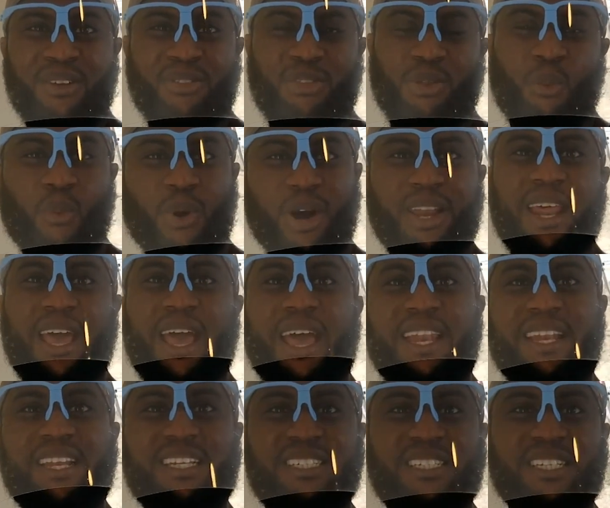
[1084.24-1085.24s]
the one
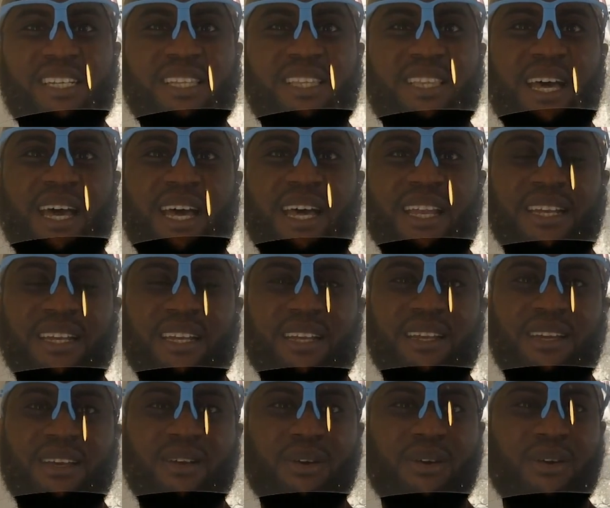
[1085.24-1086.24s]
energy that
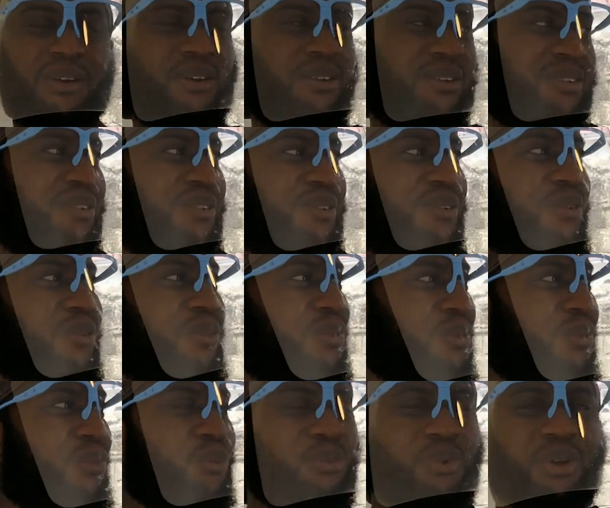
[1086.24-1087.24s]

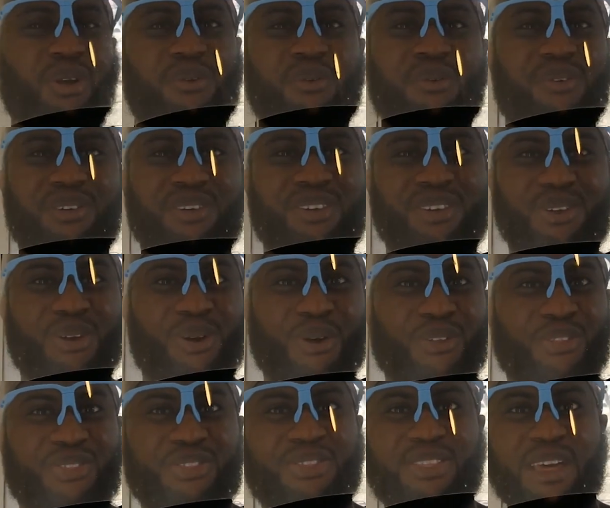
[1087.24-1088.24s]

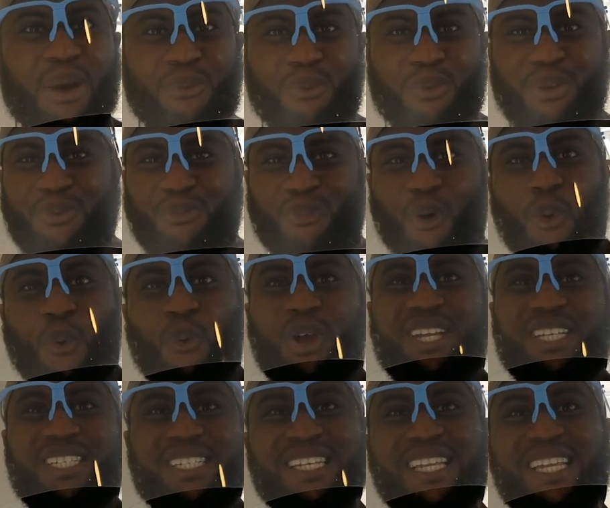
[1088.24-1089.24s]
we've
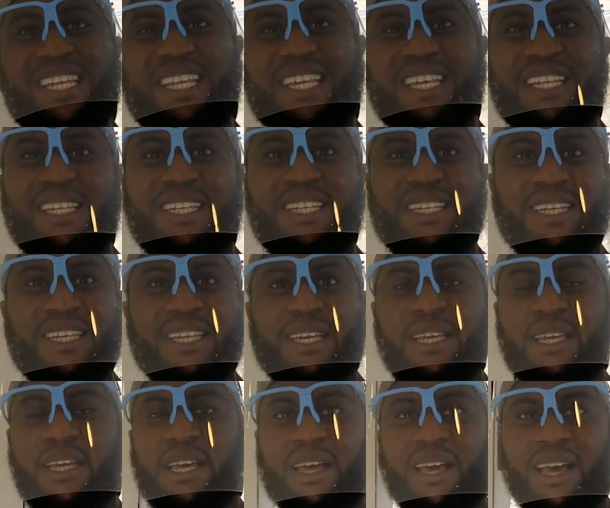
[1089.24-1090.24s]
always needed,
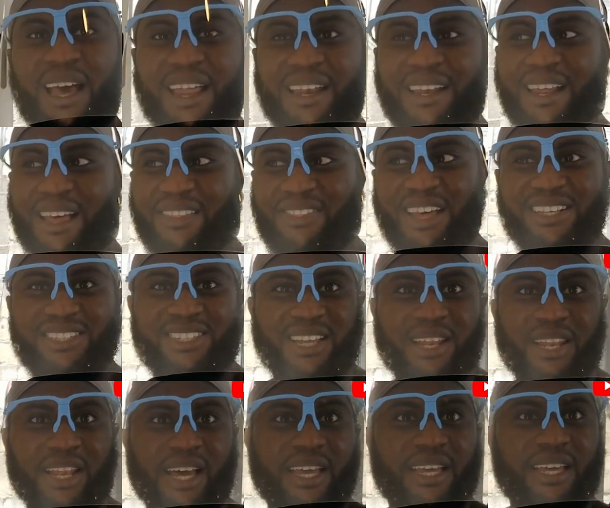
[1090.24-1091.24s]
and that's
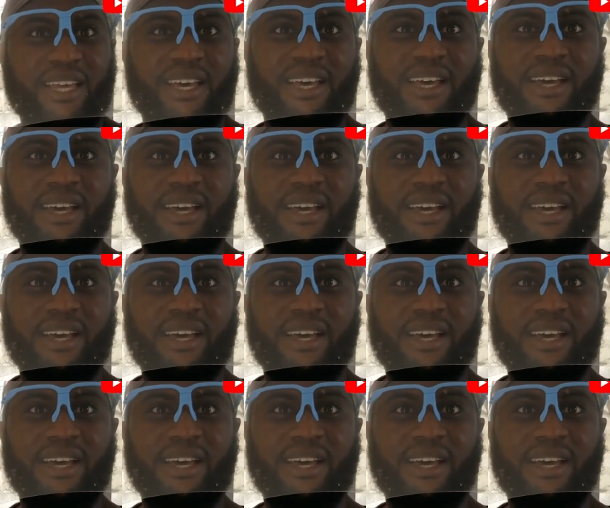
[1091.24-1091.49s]
sunlight.